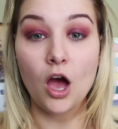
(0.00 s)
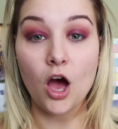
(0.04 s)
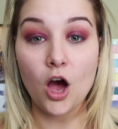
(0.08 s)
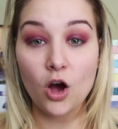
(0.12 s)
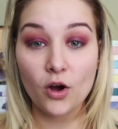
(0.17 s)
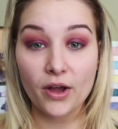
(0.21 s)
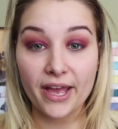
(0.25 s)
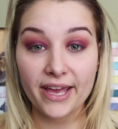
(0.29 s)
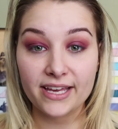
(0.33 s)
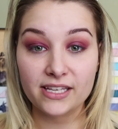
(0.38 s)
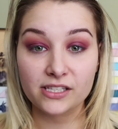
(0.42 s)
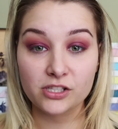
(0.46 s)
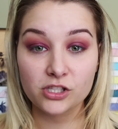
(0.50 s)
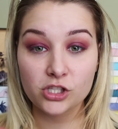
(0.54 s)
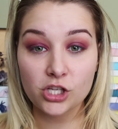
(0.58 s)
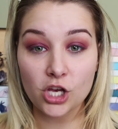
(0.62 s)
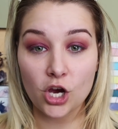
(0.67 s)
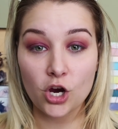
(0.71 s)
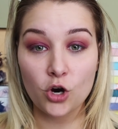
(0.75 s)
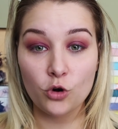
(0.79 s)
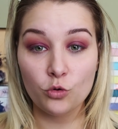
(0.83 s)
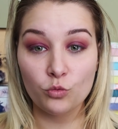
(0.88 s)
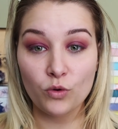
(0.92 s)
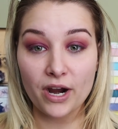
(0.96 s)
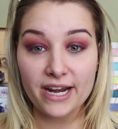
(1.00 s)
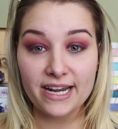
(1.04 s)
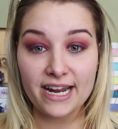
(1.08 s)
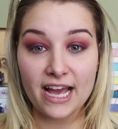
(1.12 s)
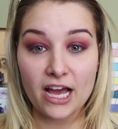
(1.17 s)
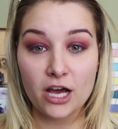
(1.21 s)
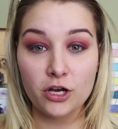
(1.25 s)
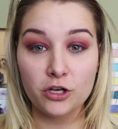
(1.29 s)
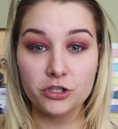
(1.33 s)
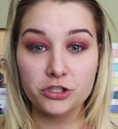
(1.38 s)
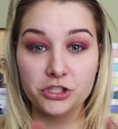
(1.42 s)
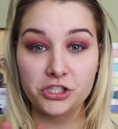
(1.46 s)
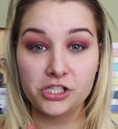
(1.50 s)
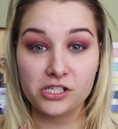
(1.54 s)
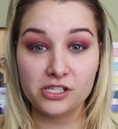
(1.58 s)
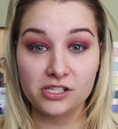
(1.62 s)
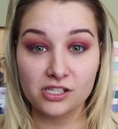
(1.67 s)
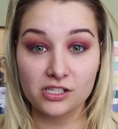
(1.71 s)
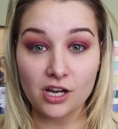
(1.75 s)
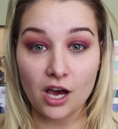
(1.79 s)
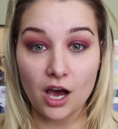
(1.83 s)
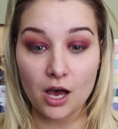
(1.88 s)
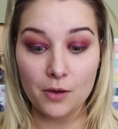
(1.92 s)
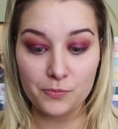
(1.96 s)
Okay, so right now she
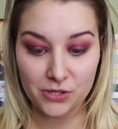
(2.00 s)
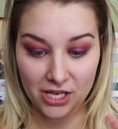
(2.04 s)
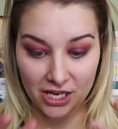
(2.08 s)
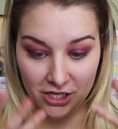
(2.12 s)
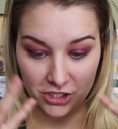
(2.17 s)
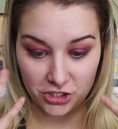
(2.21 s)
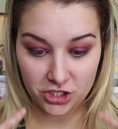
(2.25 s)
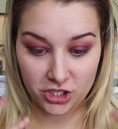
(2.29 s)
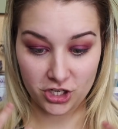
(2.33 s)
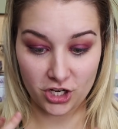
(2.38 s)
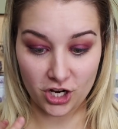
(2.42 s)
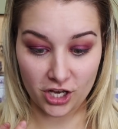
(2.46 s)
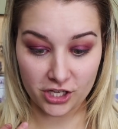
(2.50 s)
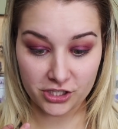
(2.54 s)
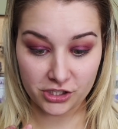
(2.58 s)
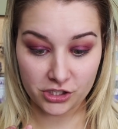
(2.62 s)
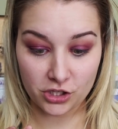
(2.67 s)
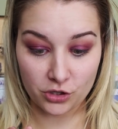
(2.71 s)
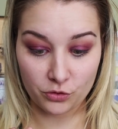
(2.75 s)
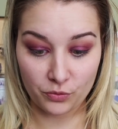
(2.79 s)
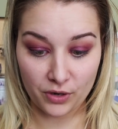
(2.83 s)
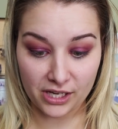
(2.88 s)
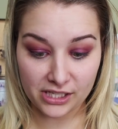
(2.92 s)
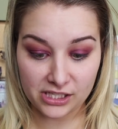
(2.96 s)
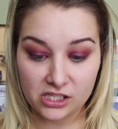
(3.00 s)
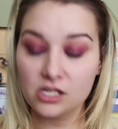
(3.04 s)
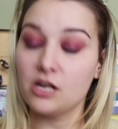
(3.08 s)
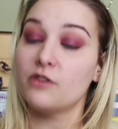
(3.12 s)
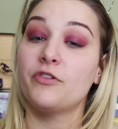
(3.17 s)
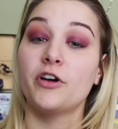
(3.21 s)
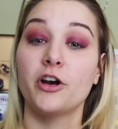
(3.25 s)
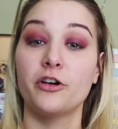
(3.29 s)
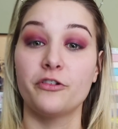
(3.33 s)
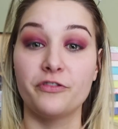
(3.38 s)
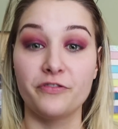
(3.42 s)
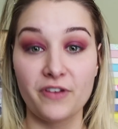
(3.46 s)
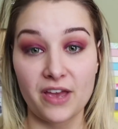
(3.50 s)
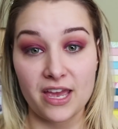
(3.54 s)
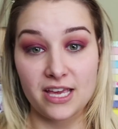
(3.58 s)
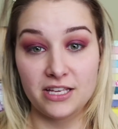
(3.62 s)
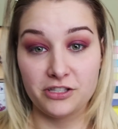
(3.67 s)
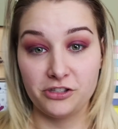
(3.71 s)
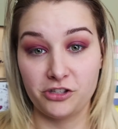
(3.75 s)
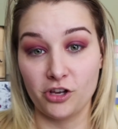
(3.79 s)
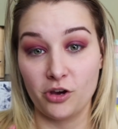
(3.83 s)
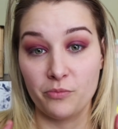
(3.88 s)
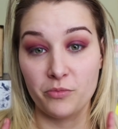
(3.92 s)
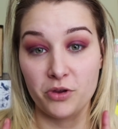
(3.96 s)
stops and she does the rest of her
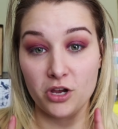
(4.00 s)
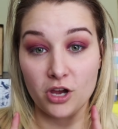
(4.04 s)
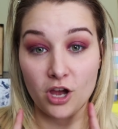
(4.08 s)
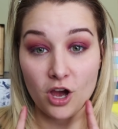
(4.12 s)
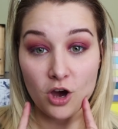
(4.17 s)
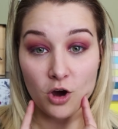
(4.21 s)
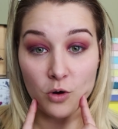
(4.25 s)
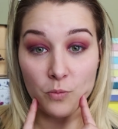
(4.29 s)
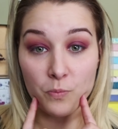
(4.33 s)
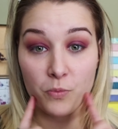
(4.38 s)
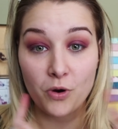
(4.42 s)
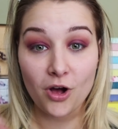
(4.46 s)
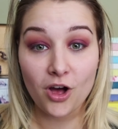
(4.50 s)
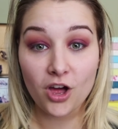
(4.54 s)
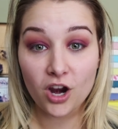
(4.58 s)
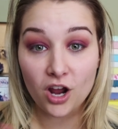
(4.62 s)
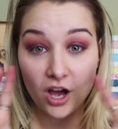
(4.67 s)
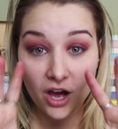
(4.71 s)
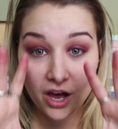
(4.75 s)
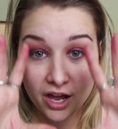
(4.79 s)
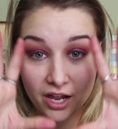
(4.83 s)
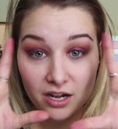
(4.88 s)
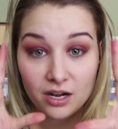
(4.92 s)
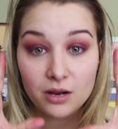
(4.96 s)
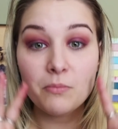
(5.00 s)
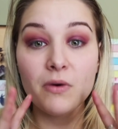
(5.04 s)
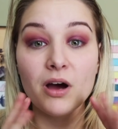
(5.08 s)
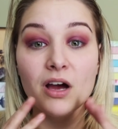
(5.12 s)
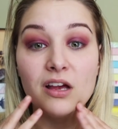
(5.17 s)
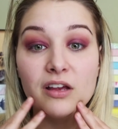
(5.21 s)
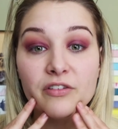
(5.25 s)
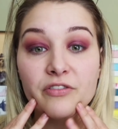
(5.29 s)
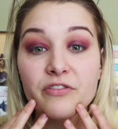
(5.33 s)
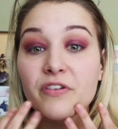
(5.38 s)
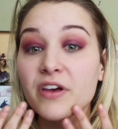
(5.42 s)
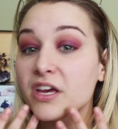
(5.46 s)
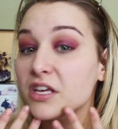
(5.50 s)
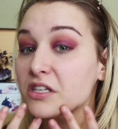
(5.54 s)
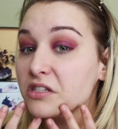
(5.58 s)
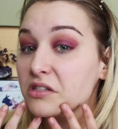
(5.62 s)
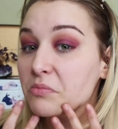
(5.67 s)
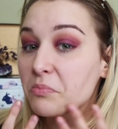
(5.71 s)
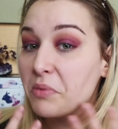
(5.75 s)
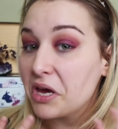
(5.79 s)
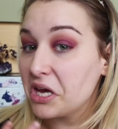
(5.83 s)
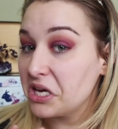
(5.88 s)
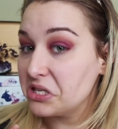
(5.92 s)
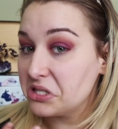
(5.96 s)
face, so I'm going to go put on my face
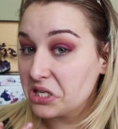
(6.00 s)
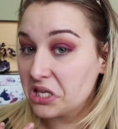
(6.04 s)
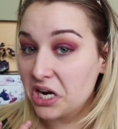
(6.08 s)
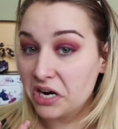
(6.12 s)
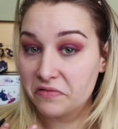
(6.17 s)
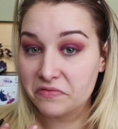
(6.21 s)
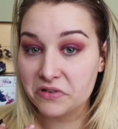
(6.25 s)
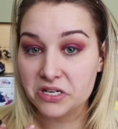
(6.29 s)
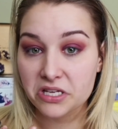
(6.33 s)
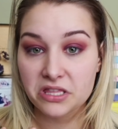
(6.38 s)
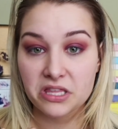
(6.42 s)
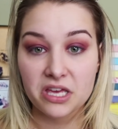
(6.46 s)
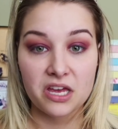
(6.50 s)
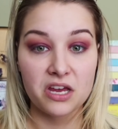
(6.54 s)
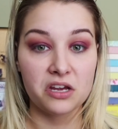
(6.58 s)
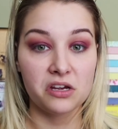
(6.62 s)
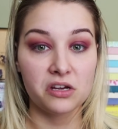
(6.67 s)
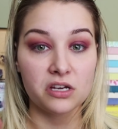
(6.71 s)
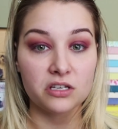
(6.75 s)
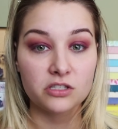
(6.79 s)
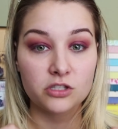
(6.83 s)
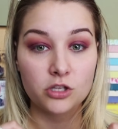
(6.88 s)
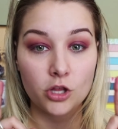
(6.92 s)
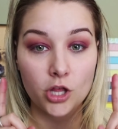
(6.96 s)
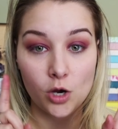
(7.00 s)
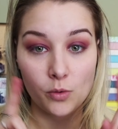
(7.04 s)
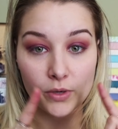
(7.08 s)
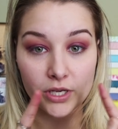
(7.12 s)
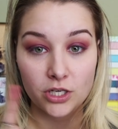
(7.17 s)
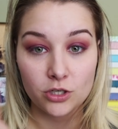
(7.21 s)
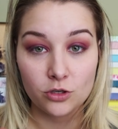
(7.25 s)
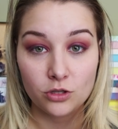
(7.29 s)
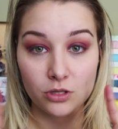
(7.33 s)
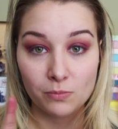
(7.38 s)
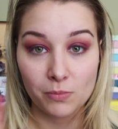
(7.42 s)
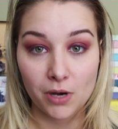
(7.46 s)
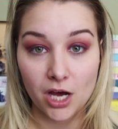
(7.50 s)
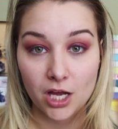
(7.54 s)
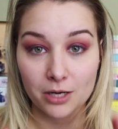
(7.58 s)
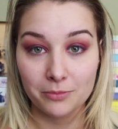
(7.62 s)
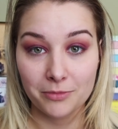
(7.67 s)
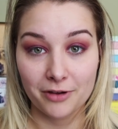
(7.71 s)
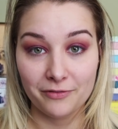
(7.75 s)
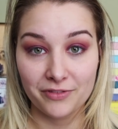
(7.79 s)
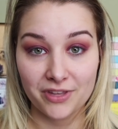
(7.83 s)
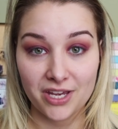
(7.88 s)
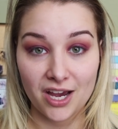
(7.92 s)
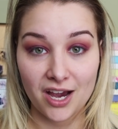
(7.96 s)
base and everything so that we can do the bottom
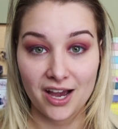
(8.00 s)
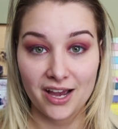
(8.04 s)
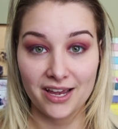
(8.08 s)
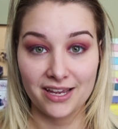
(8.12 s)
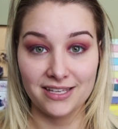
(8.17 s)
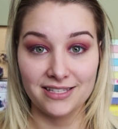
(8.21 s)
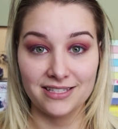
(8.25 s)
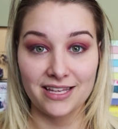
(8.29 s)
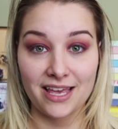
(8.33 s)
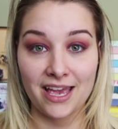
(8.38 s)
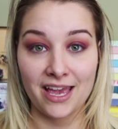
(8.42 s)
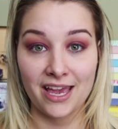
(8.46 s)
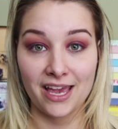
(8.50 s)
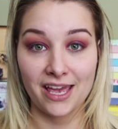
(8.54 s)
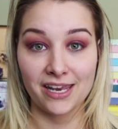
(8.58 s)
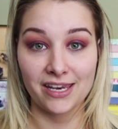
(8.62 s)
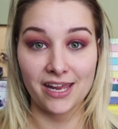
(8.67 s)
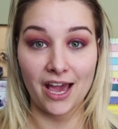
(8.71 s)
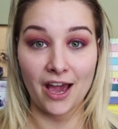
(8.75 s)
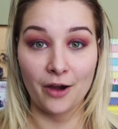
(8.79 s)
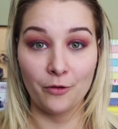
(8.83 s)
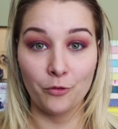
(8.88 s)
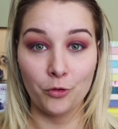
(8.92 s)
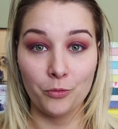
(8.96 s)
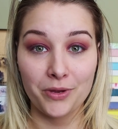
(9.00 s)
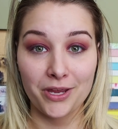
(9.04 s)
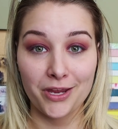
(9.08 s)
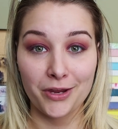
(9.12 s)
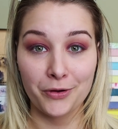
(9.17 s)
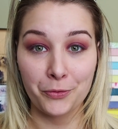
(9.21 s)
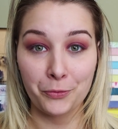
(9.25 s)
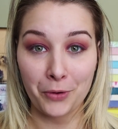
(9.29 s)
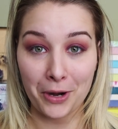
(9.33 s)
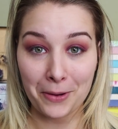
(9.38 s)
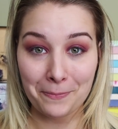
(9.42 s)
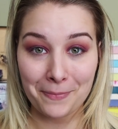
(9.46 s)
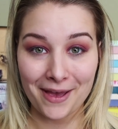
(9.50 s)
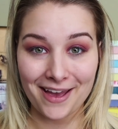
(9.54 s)
of the eyes, and I will be right